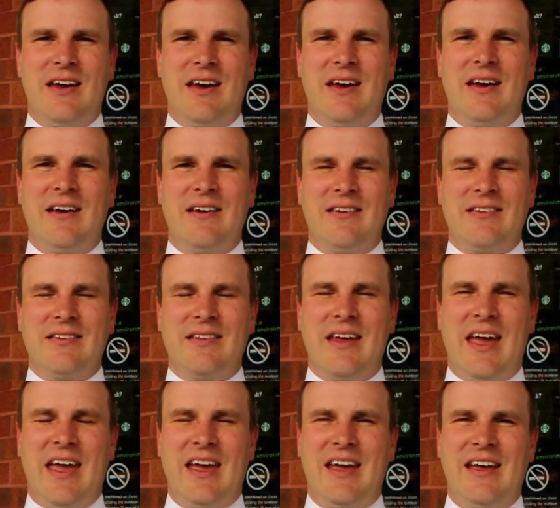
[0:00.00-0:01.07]

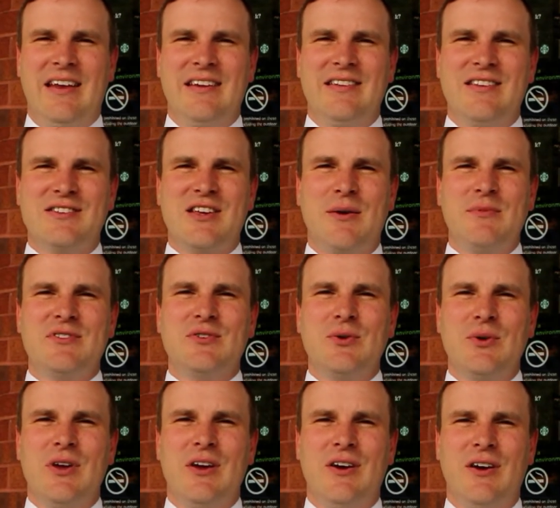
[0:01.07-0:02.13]
And this coming
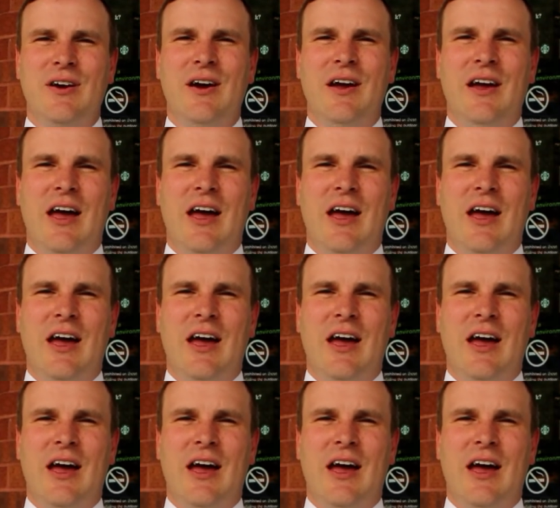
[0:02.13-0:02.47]
school year,